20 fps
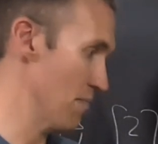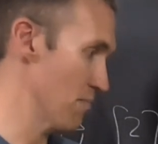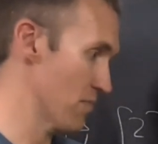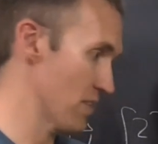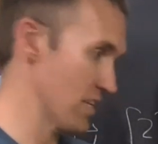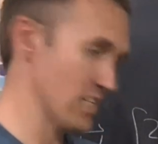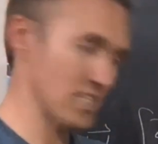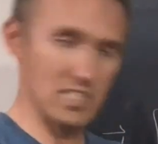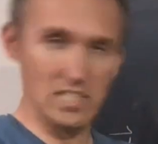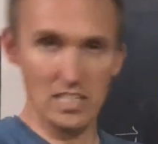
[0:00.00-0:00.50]

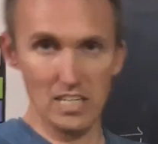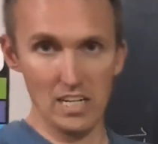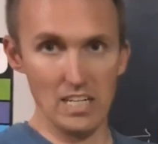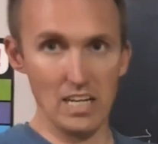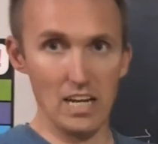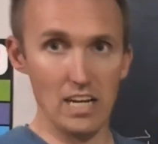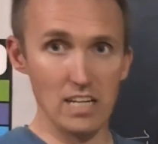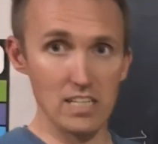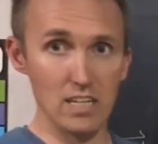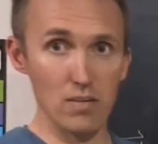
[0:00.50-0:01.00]
This is an
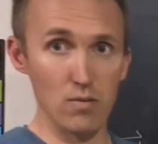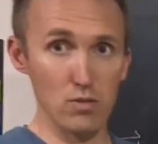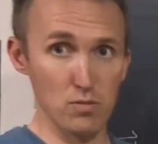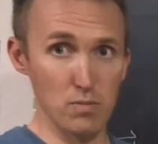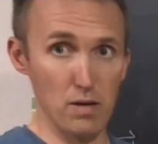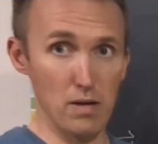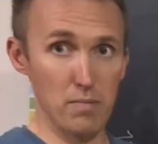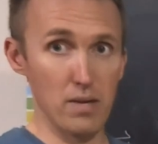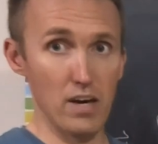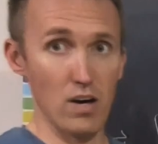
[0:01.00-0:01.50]
identity which
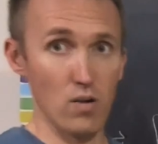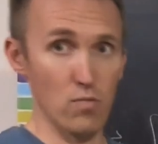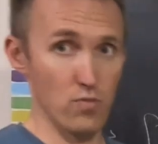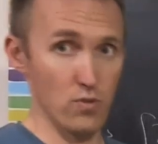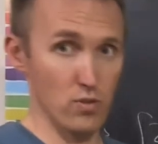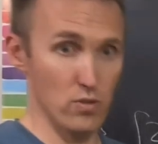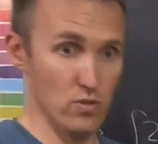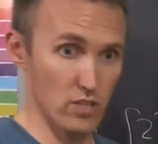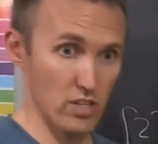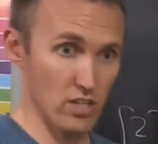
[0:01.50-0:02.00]
might be
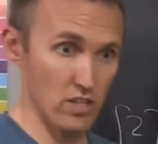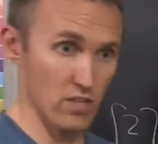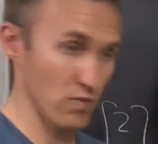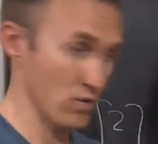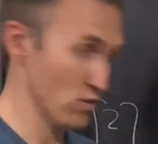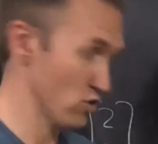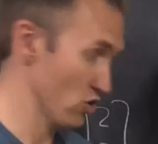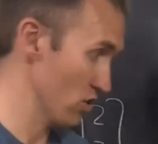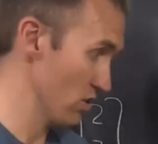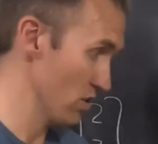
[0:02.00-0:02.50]
helpful in the
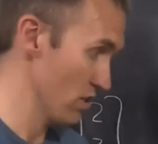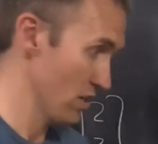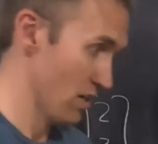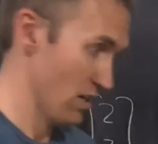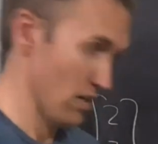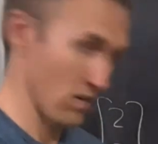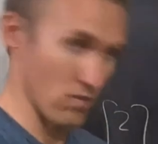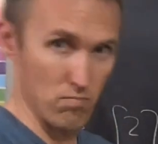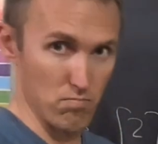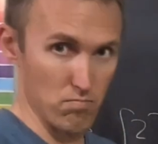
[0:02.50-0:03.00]
future.
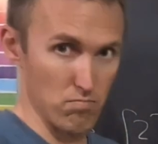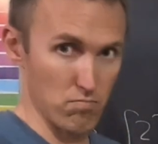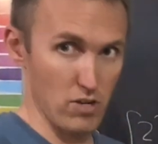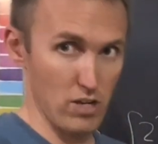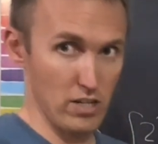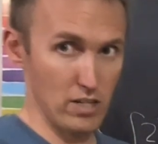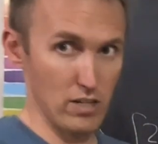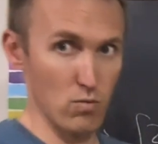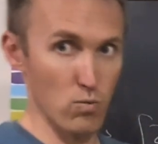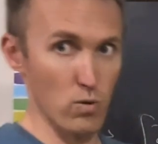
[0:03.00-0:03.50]
I'm
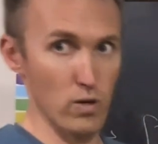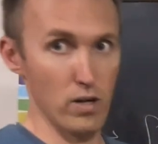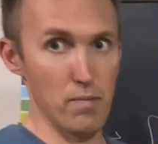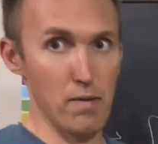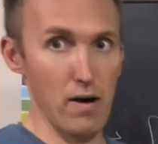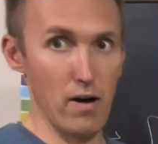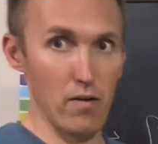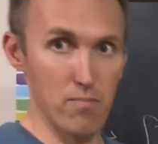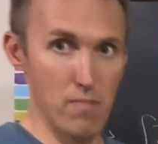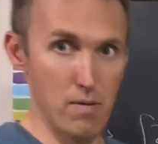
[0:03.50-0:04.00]
not going to worry
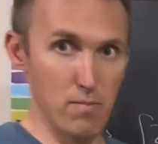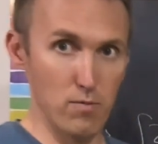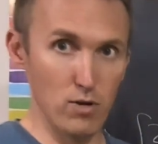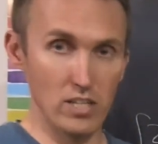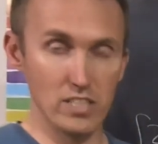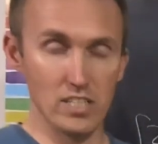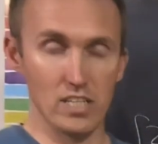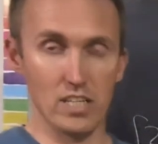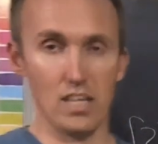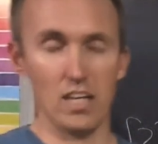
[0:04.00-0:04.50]
about
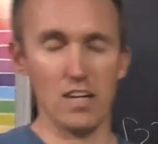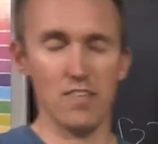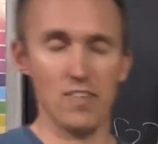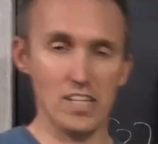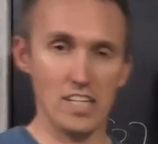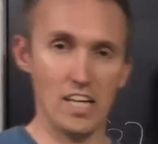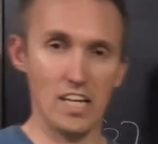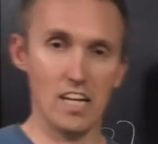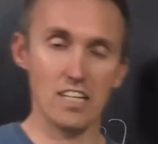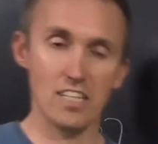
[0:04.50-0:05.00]
memorizing a lot of
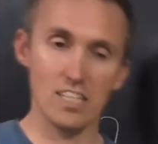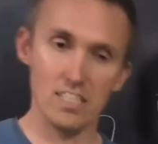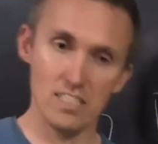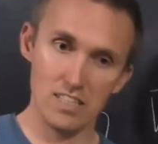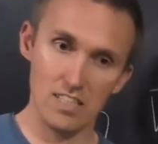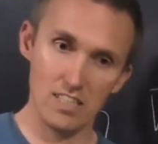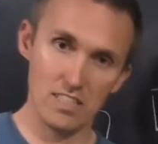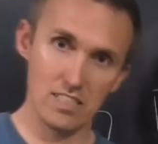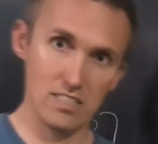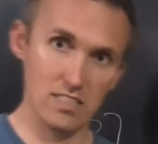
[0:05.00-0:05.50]
identities in
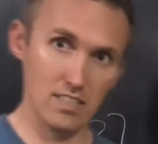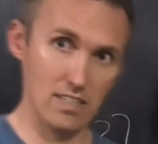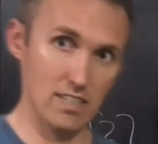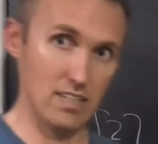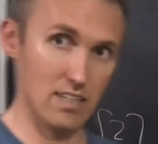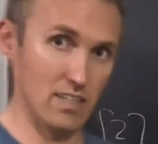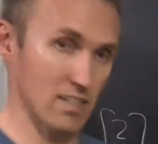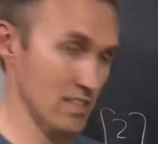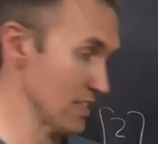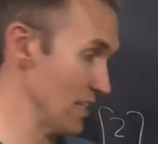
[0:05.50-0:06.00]
this
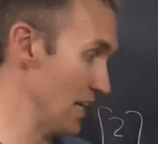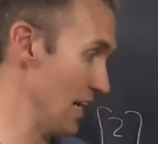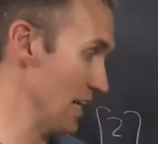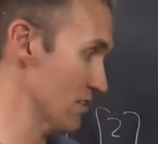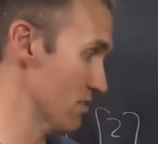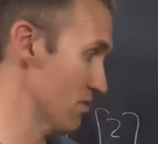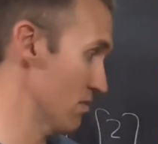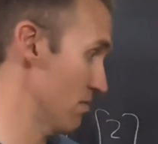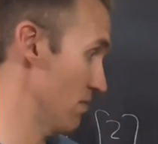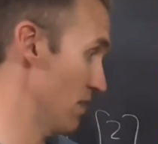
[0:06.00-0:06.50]

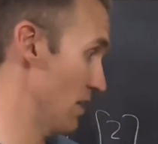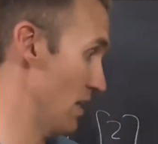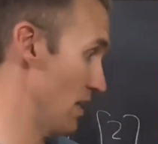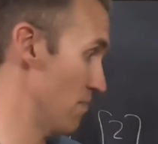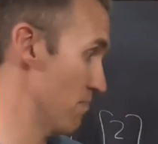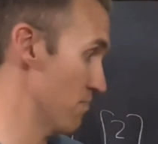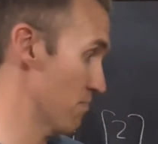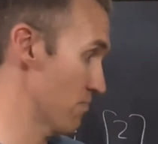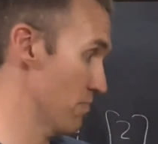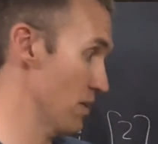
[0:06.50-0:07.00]
class,
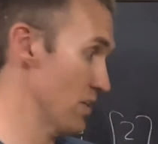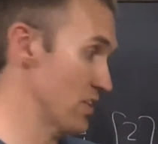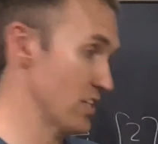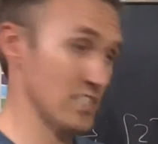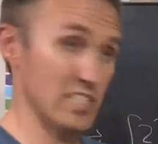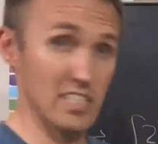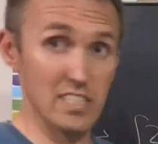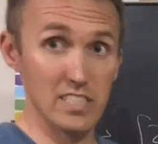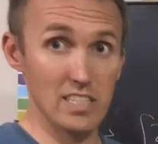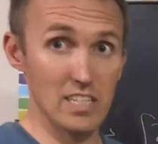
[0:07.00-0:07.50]
but
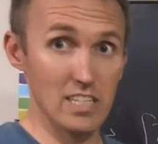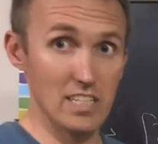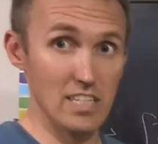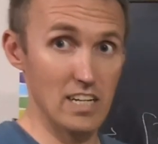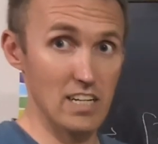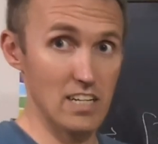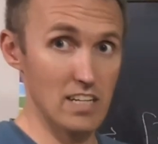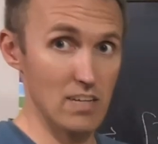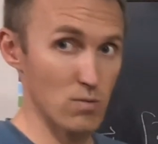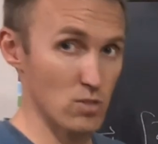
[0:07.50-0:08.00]
this is an
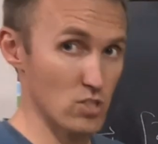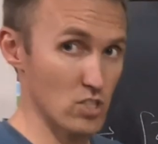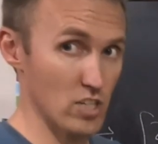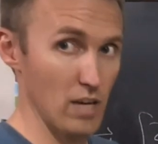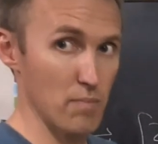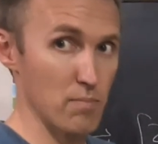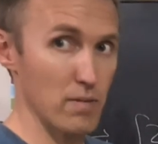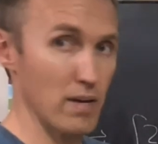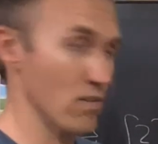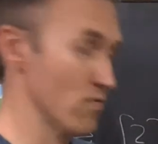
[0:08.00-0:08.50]
identity which
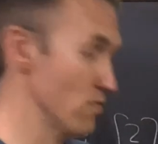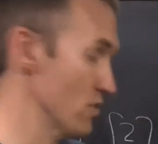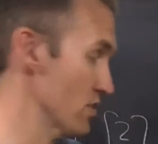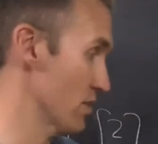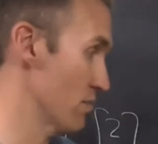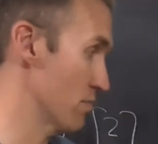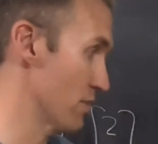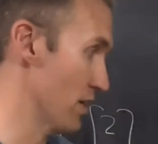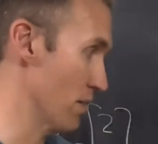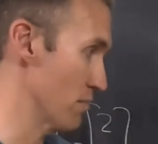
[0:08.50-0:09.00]
can be helpful
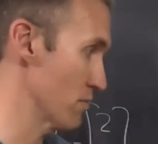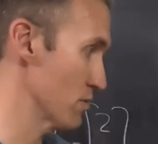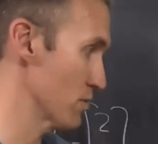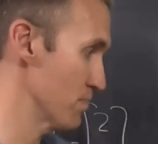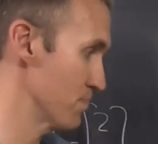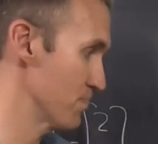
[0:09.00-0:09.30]
sometimes.